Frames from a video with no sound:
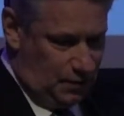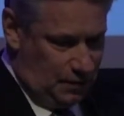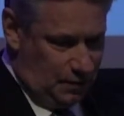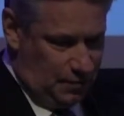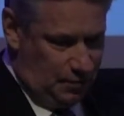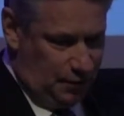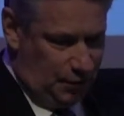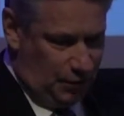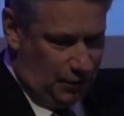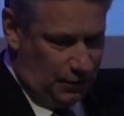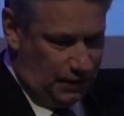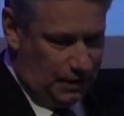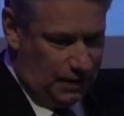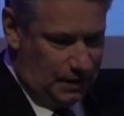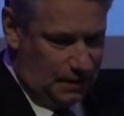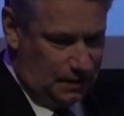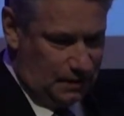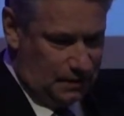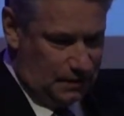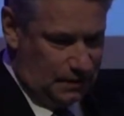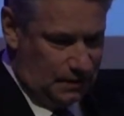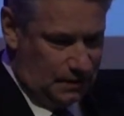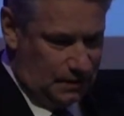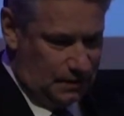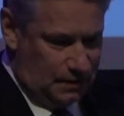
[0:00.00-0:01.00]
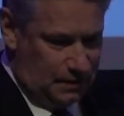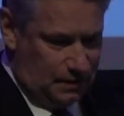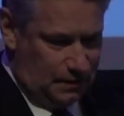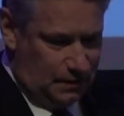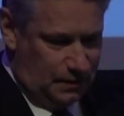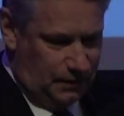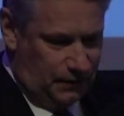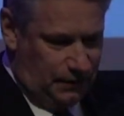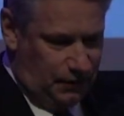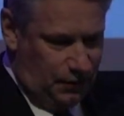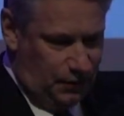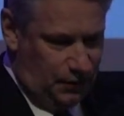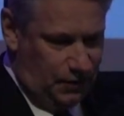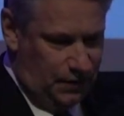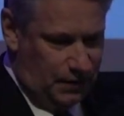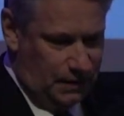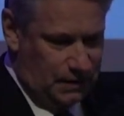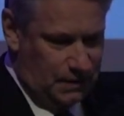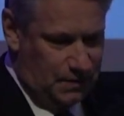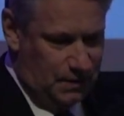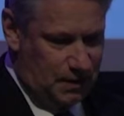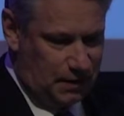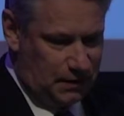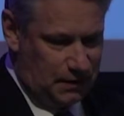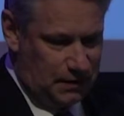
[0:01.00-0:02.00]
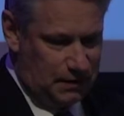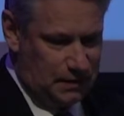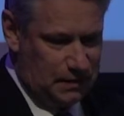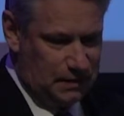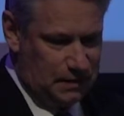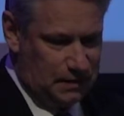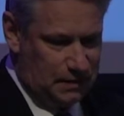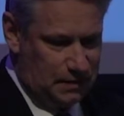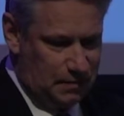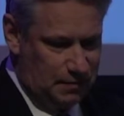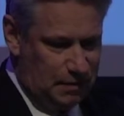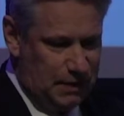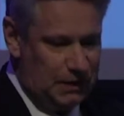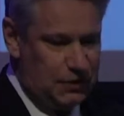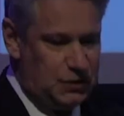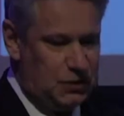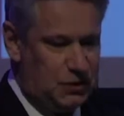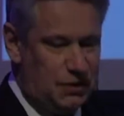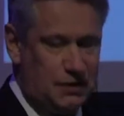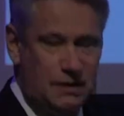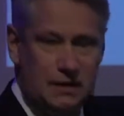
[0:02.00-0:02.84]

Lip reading: point out a few things about these pictures